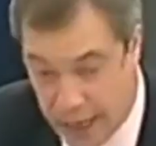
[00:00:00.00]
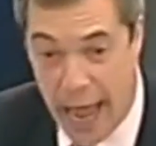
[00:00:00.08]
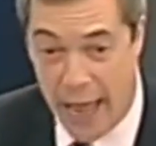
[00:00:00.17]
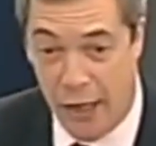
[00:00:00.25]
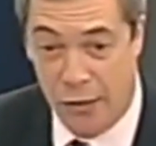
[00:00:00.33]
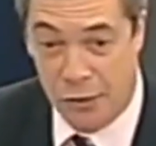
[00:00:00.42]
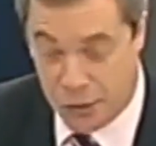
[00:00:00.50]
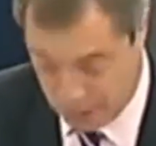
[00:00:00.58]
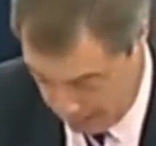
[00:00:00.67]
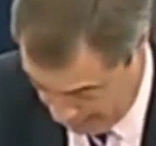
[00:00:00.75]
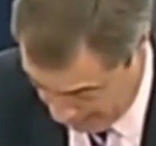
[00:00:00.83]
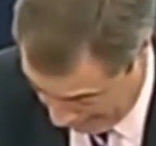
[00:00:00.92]
chaos,
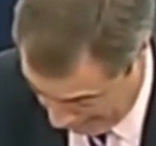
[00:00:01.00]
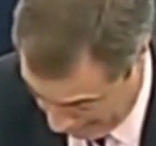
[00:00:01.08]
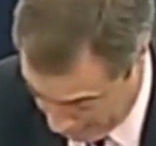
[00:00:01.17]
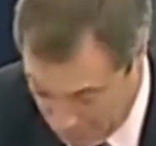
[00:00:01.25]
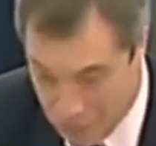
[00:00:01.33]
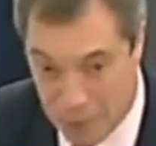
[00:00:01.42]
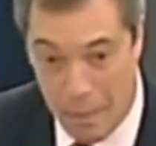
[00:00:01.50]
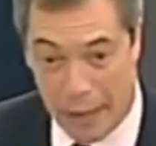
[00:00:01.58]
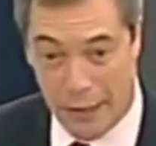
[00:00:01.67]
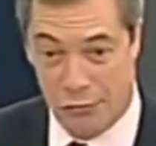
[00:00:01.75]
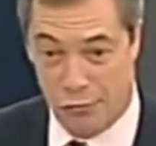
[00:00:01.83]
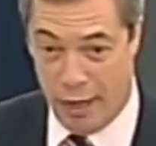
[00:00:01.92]
the
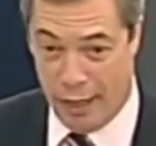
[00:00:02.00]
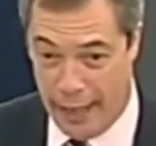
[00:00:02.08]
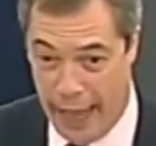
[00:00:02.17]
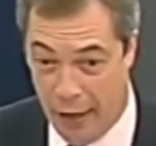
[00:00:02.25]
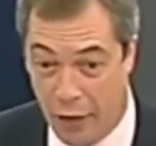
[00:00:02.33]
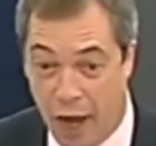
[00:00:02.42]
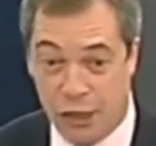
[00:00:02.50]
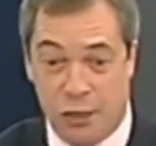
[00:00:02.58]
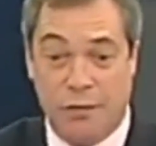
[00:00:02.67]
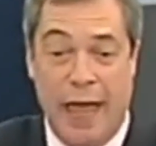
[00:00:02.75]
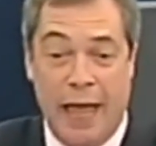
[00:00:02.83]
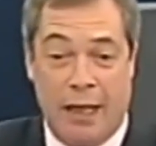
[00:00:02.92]
money's running out. I
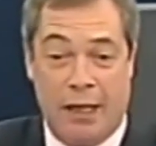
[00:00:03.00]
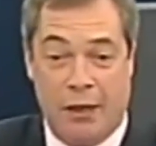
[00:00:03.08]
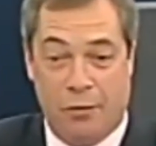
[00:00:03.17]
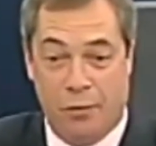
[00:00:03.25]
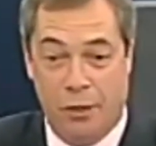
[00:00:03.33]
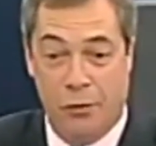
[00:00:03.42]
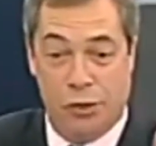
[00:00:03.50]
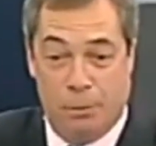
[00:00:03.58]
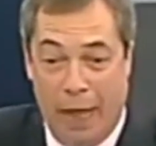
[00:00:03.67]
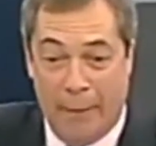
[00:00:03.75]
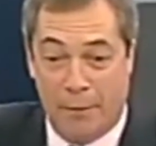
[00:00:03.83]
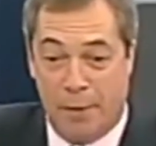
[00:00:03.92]
should thank you. You should
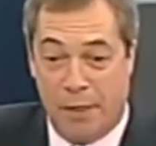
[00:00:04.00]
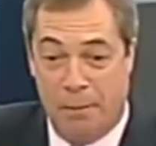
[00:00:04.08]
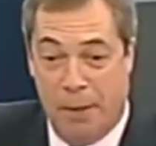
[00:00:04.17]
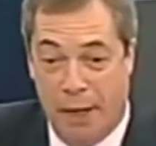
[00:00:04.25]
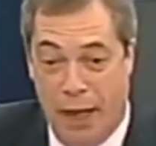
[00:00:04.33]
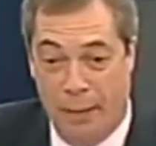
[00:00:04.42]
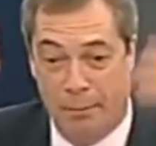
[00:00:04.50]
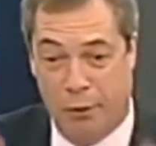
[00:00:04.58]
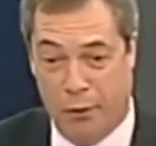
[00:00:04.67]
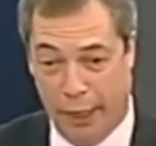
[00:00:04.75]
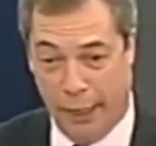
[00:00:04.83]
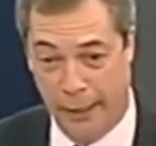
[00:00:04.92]
perhaps be the pin-up
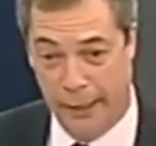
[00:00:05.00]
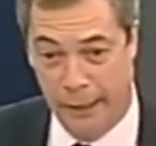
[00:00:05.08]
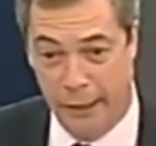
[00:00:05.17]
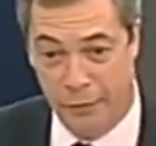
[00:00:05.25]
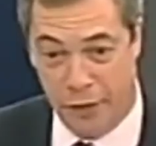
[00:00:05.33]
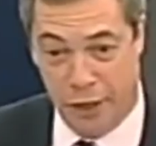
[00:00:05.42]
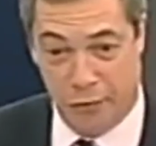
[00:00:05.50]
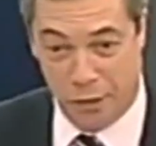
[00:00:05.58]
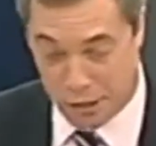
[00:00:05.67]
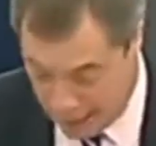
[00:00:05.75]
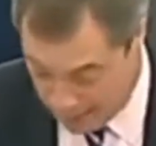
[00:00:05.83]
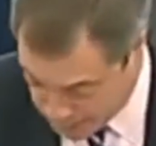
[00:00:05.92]
boy of the
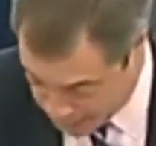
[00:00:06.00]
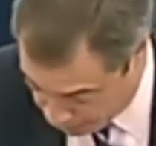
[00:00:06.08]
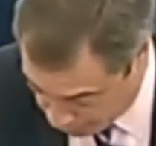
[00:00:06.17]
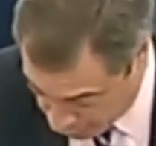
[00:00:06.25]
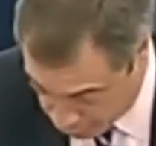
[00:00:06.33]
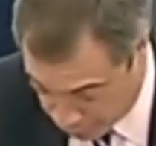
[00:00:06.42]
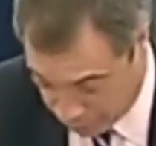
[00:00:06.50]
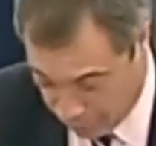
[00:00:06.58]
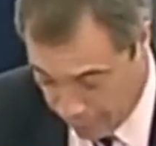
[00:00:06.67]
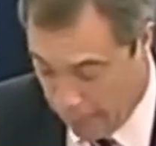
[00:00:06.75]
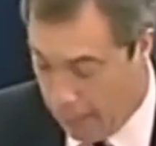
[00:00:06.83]
Eurosceptic movement.